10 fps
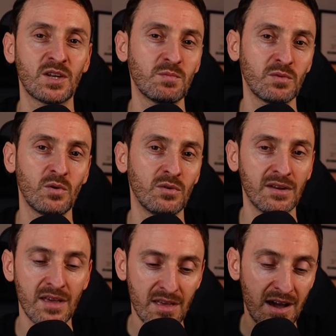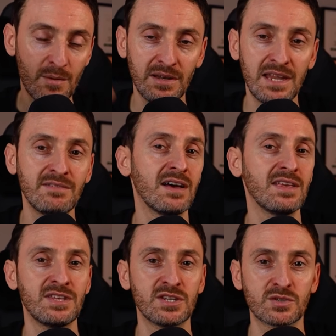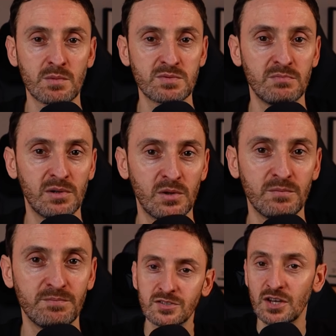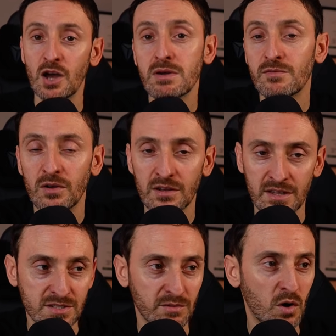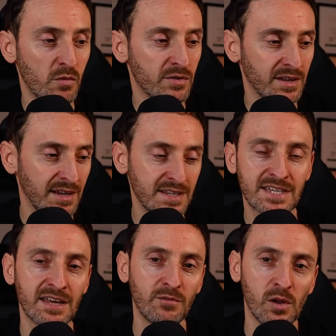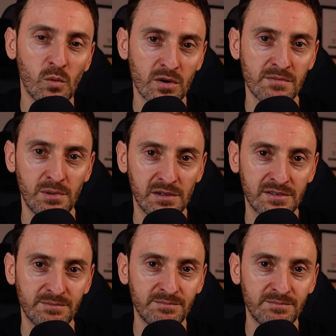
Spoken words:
that up and going. I will leave that in the description below. So now we have all of that stuff covered, let's get Vaultwarden built.